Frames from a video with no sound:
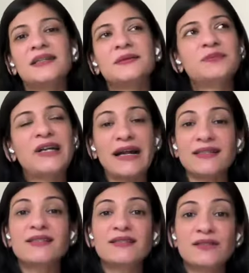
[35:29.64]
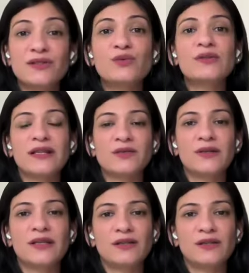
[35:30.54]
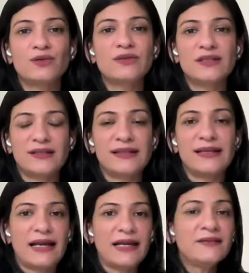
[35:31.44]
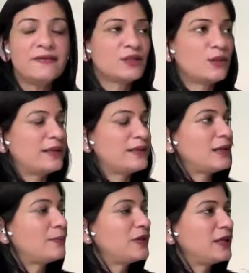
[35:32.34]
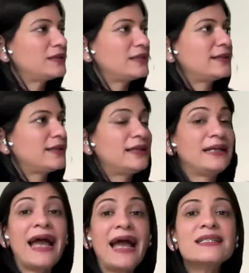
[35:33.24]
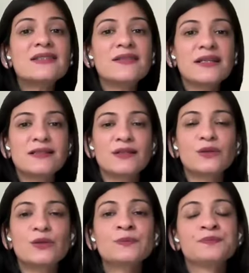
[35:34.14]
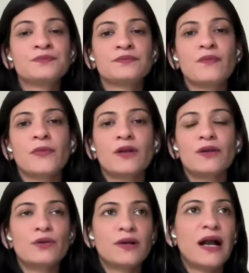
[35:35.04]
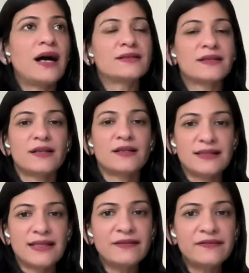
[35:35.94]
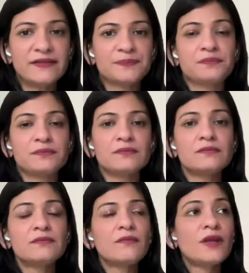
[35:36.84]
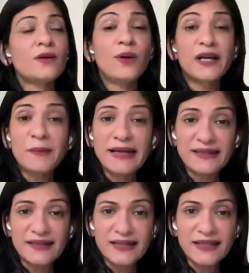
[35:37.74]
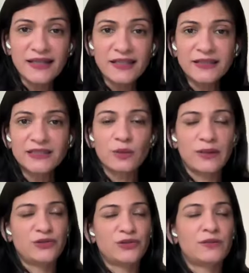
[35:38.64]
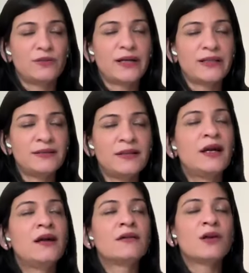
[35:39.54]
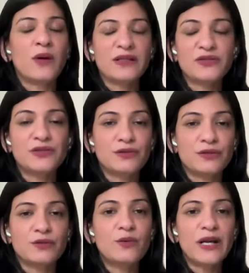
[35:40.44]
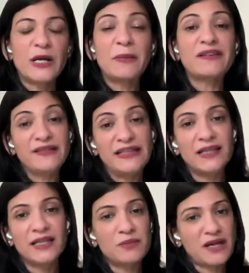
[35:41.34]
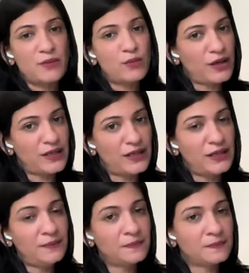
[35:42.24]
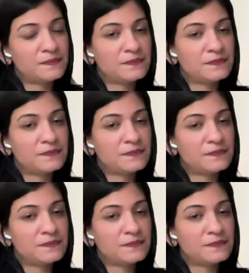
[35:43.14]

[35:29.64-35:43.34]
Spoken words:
a practical tool that we can use in real life. So when something, say, suddenly activates you, you could ask yourself, what am I thinking? Question 1. Question 2, what am I feeling in my body?